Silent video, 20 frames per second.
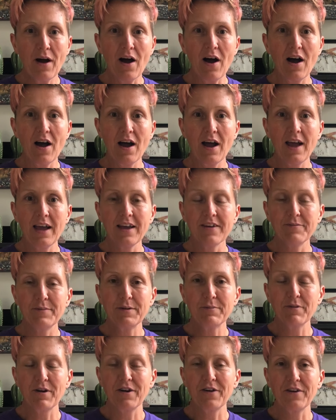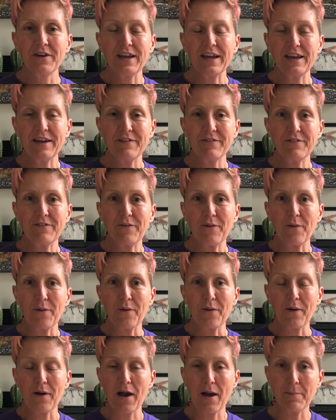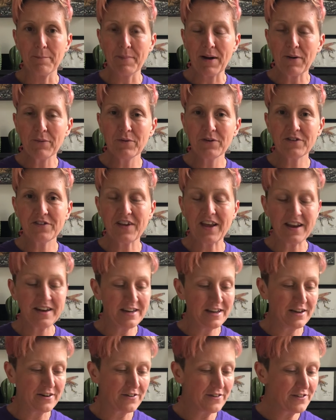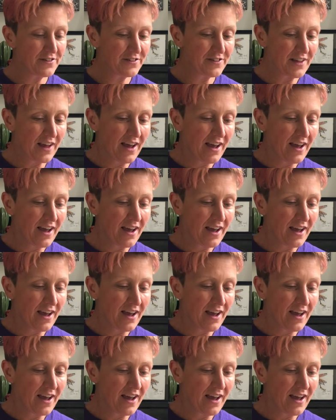I have been rug hooking for about 10 years.